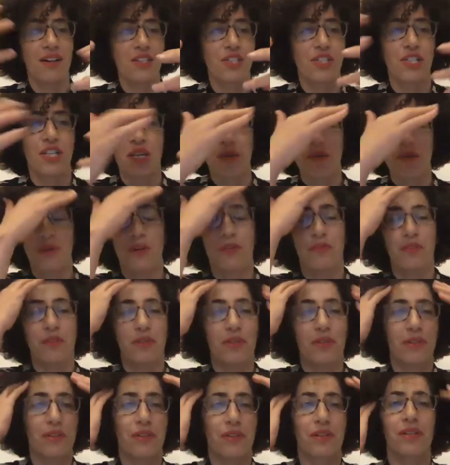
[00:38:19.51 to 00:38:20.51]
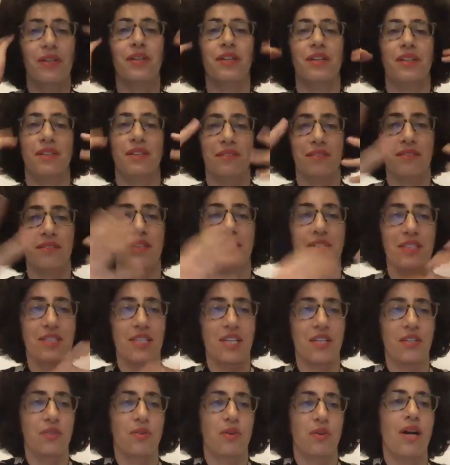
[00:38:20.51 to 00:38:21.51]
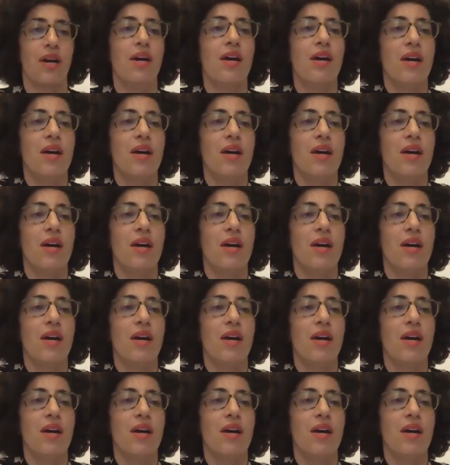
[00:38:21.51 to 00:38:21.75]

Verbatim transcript: sheep uh, uh, and etc.